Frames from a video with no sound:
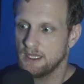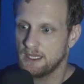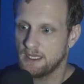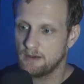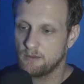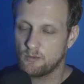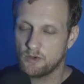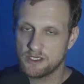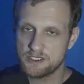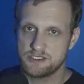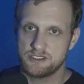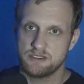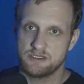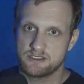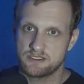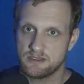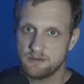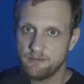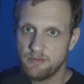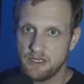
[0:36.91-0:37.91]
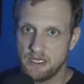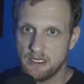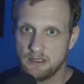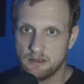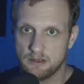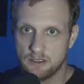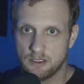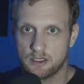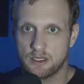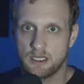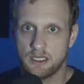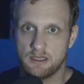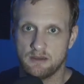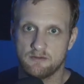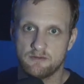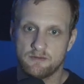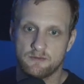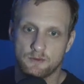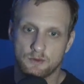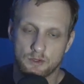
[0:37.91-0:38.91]
and what you should be looking
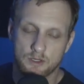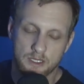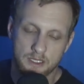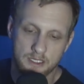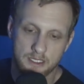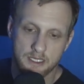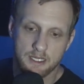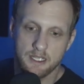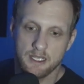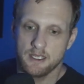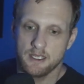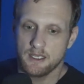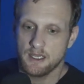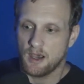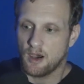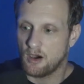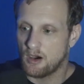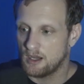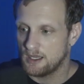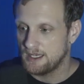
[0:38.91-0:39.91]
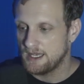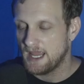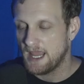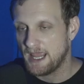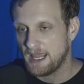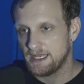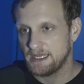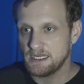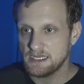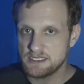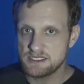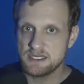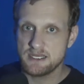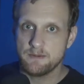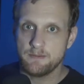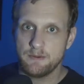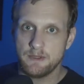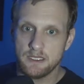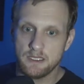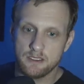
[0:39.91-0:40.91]
for on any
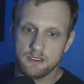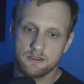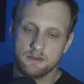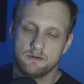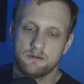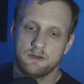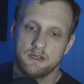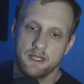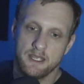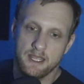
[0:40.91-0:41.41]
GPU.